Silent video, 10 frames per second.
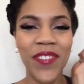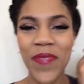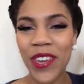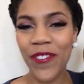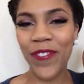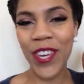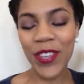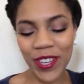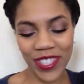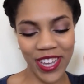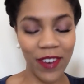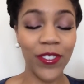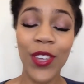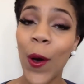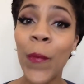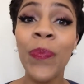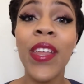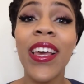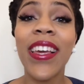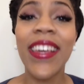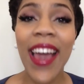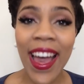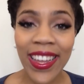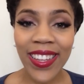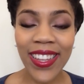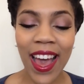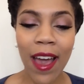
Make you feel yourself. So yes,